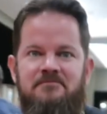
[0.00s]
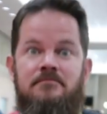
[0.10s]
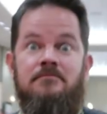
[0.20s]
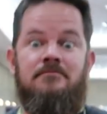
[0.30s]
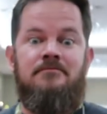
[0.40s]

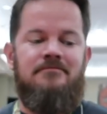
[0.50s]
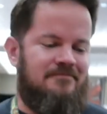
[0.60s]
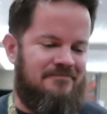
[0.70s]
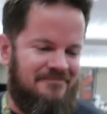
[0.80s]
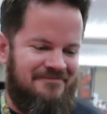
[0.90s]
All right,
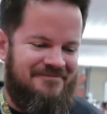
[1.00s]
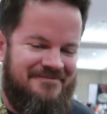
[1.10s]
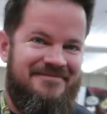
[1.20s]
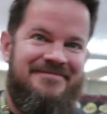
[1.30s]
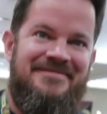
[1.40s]
brother, it is
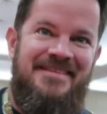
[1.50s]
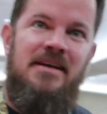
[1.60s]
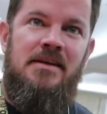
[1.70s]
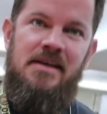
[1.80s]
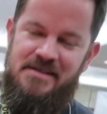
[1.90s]
great to
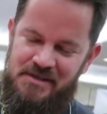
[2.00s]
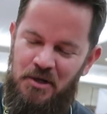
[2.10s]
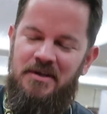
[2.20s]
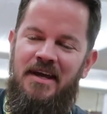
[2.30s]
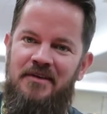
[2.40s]
see you as
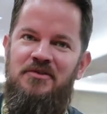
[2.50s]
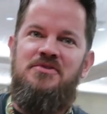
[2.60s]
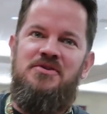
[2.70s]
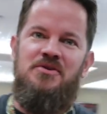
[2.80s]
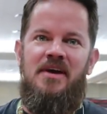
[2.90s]

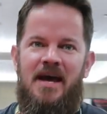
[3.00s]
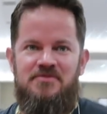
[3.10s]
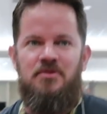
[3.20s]
always. You have